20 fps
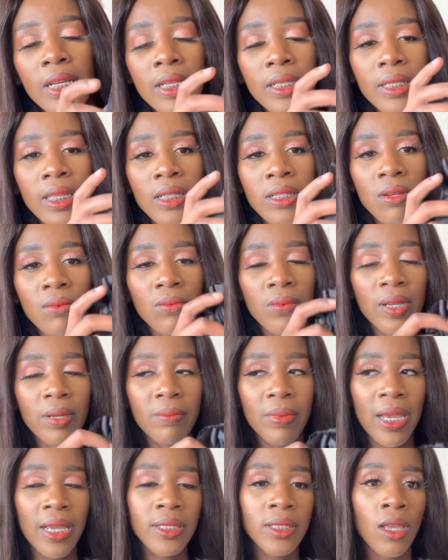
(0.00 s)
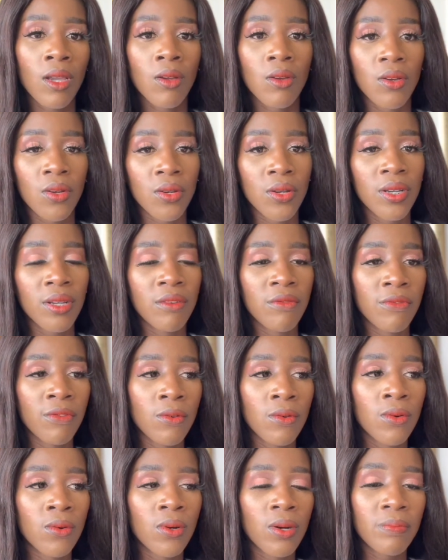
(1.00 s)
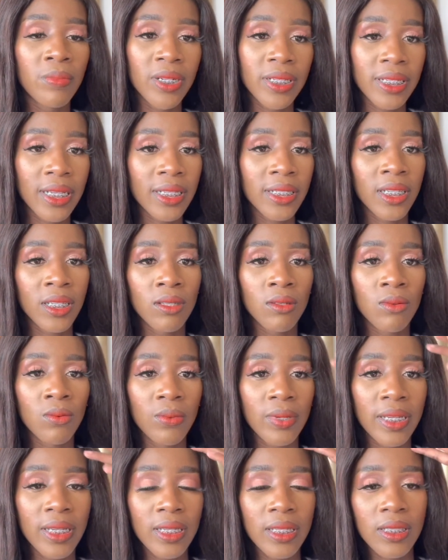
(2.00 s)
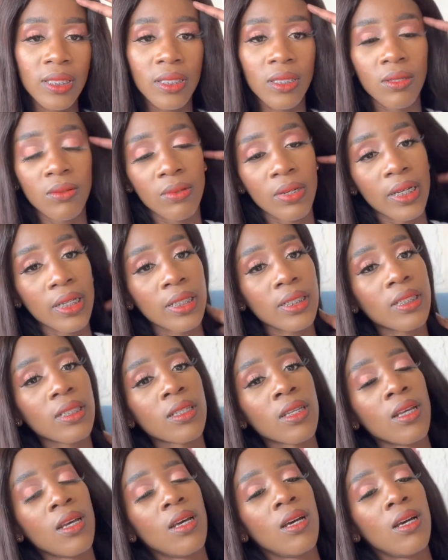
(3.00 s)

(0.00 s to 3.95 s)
Satin wig bags are good for protecting your wigs, right?